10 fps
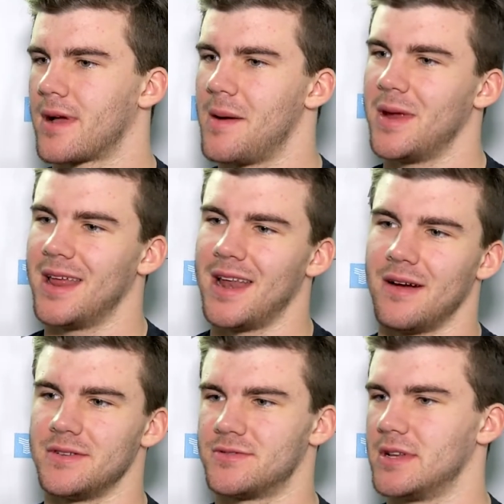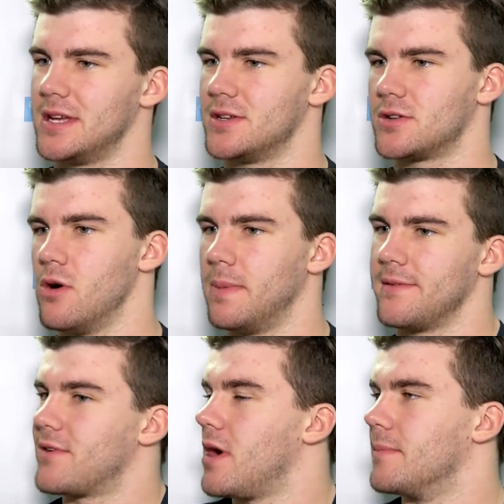Coming in, I was really just
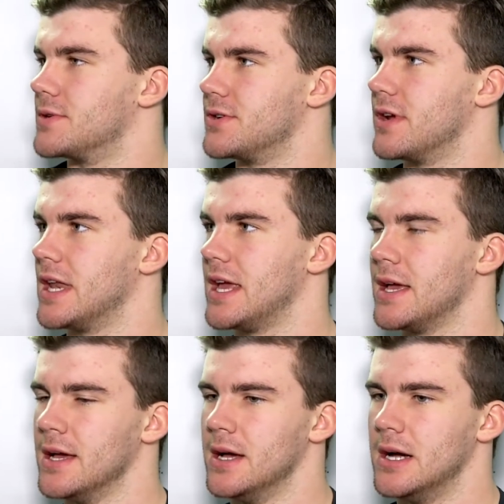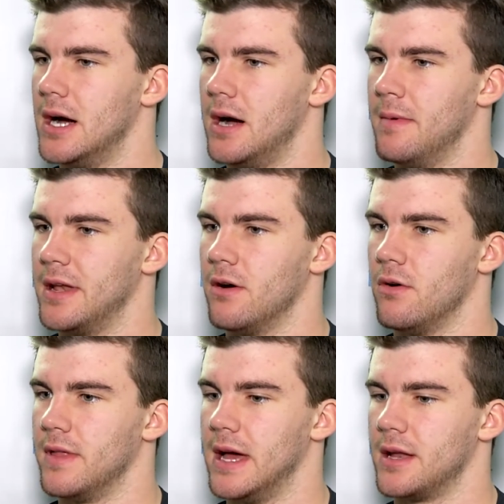hoping for an opportunity. Um, I
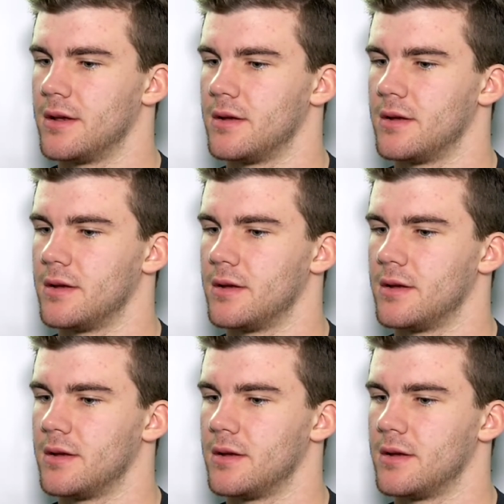know that